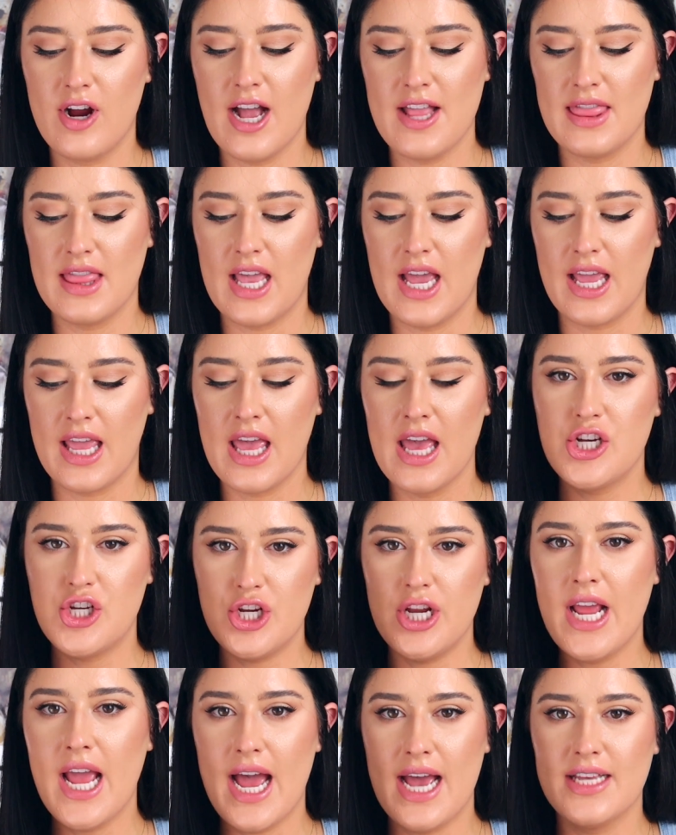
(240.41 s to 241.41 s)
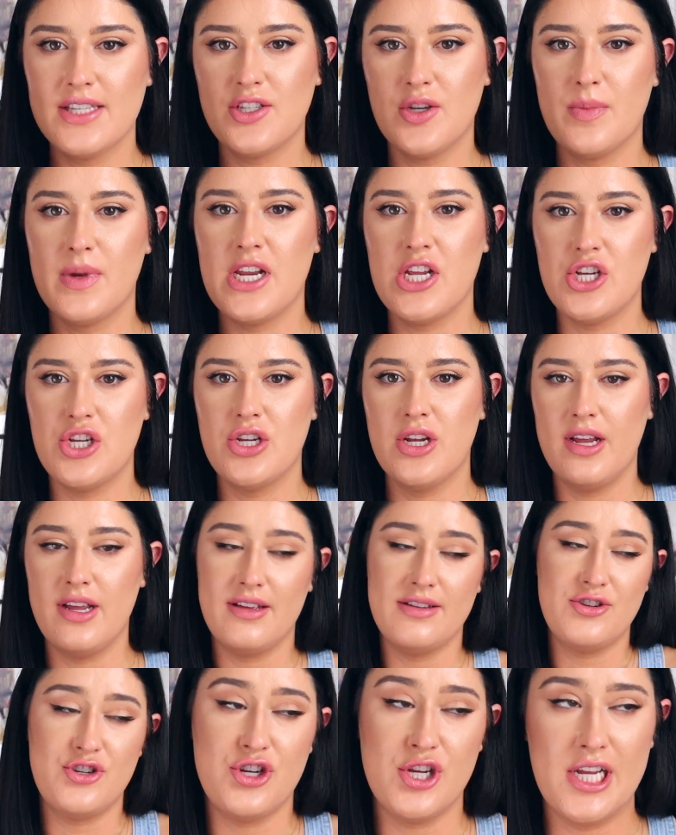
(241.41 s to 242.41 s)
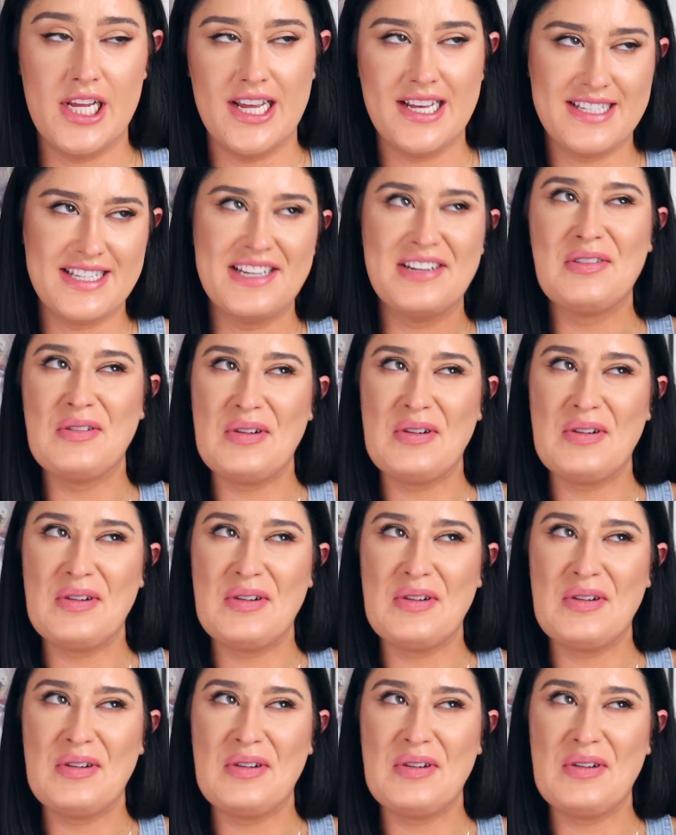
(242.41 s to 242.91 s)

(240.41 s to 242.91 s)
and like she has so many she as in